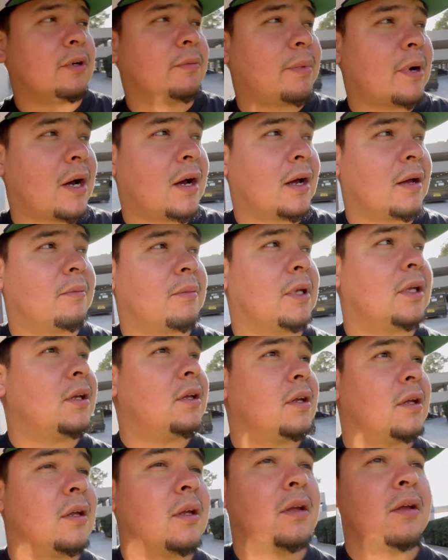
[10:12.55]
behind me.
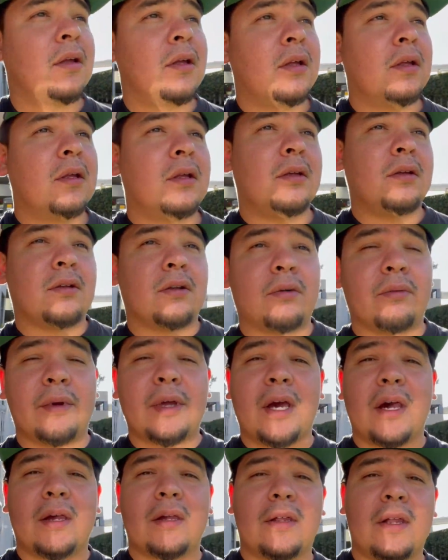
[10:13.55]
You know, we
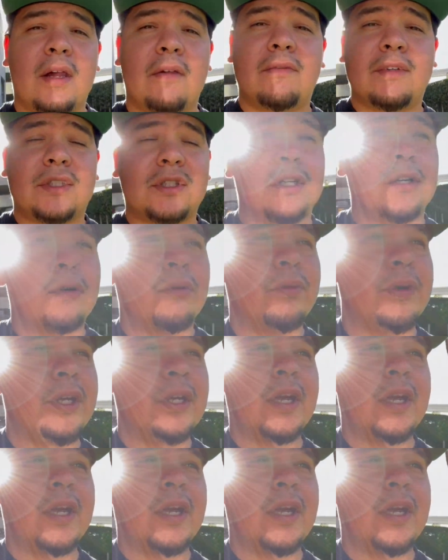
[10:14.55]
out here every single week,